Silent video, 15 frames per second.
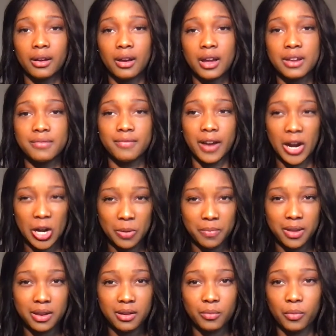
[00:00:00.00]

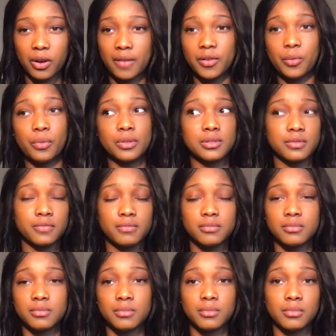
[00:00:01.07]
environment where everyone's
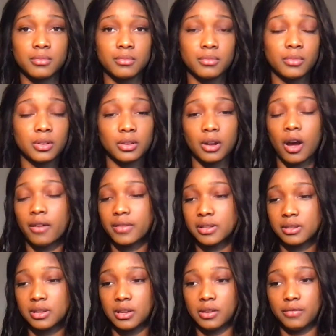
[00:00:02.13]

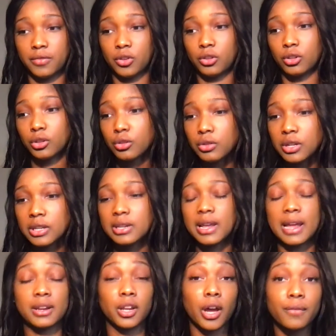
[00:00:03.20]
obviously can feel included
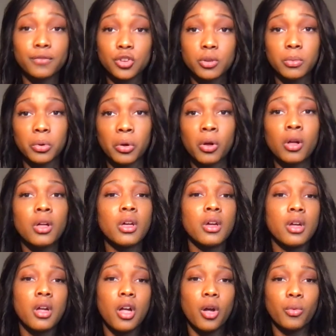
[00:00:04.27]
and comfortable
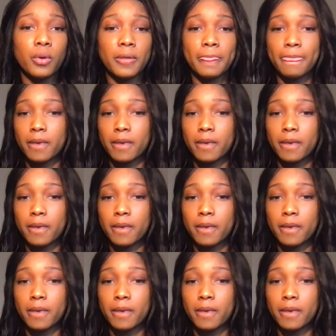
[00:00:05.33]
with,